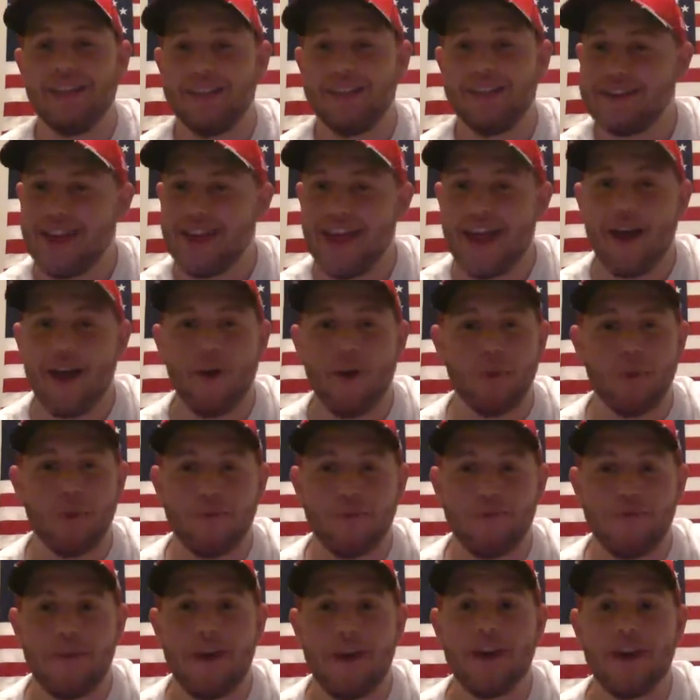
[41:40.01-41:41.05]
now we're
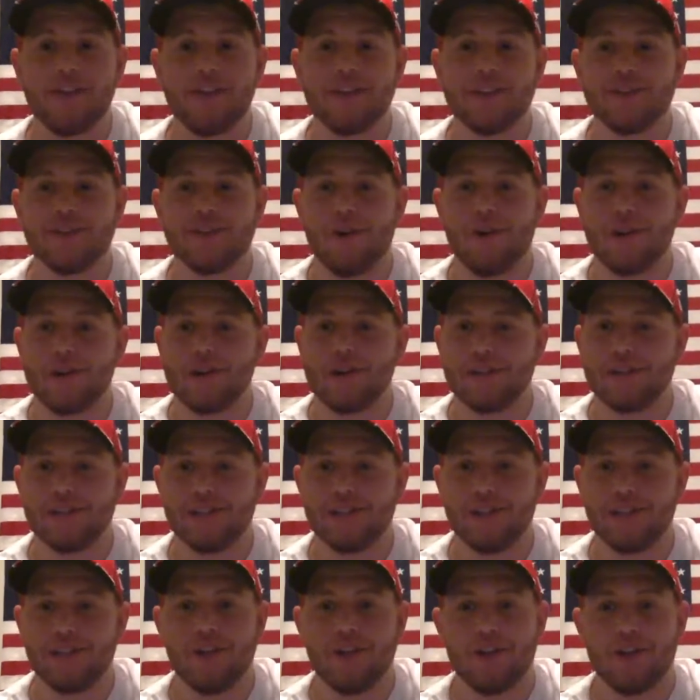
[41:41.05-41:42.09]
finally starting to see it all